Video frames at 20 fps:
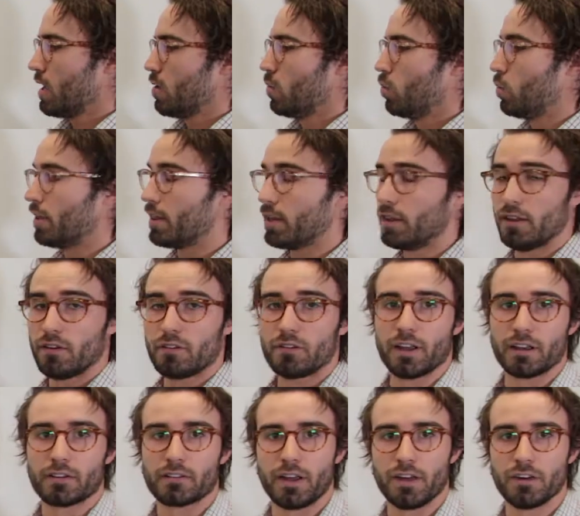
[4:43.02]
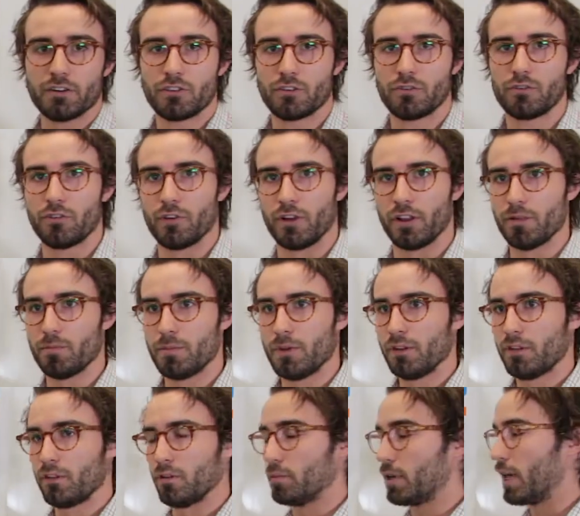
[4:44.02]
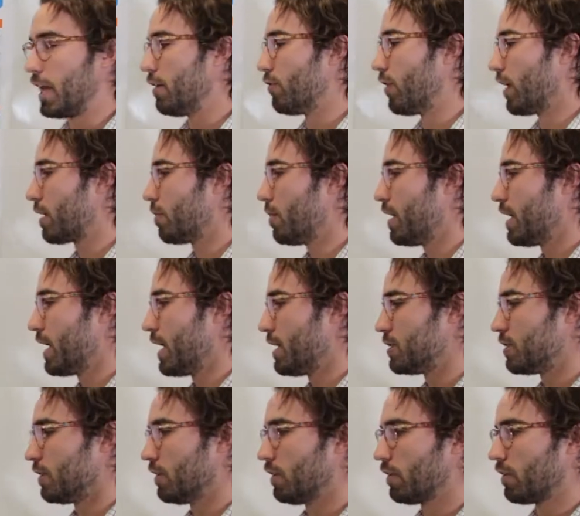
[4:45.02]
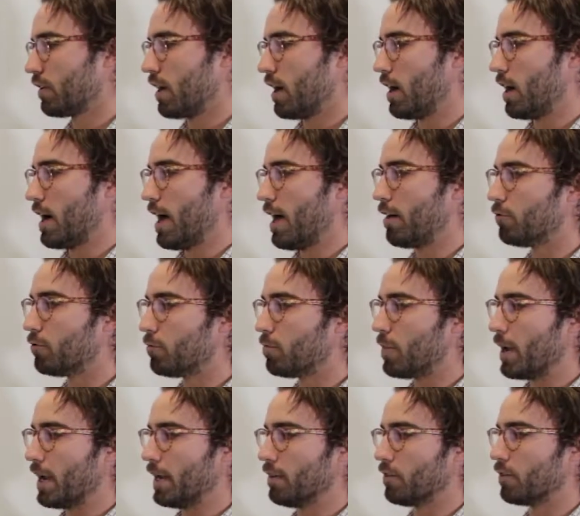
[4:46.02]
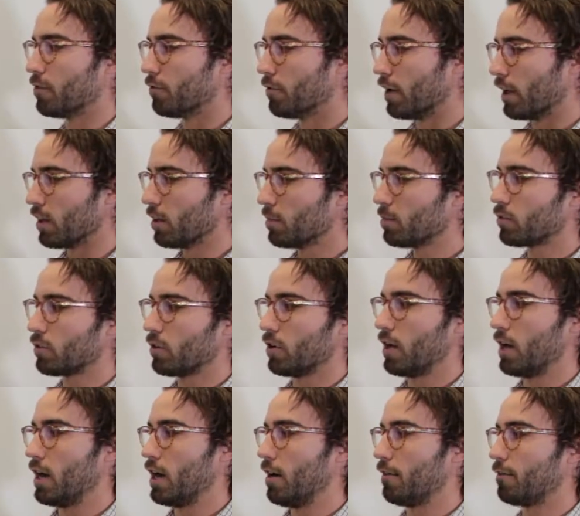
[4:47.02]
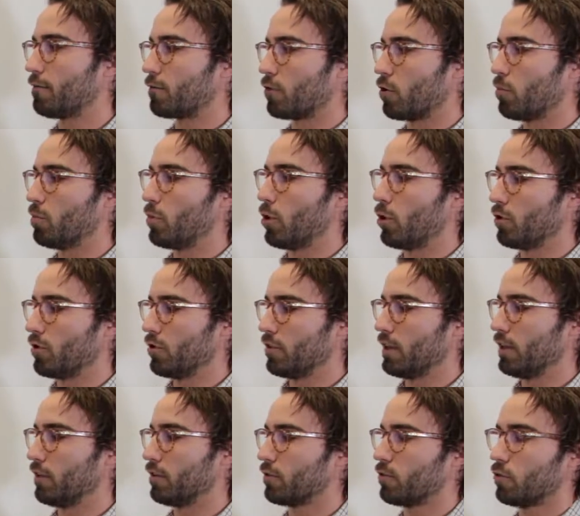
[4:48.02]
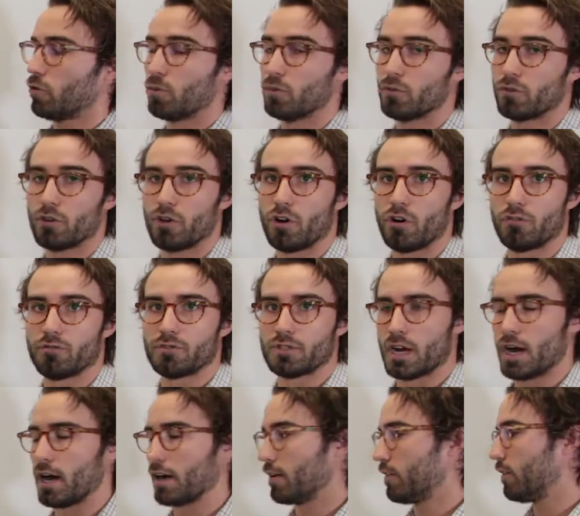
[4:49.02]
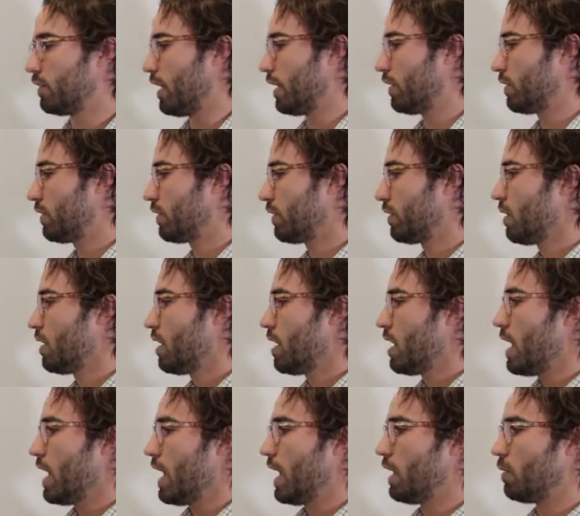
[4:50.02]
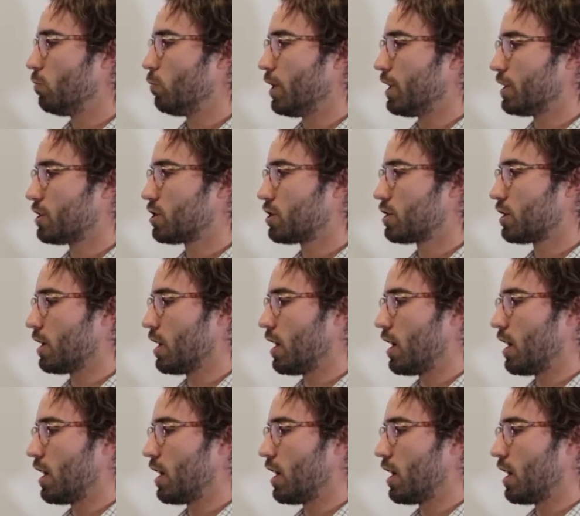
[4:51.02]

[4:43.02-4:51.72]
Within these next stages of development, some key recommendations have been developed from both of these forms of data sets, in which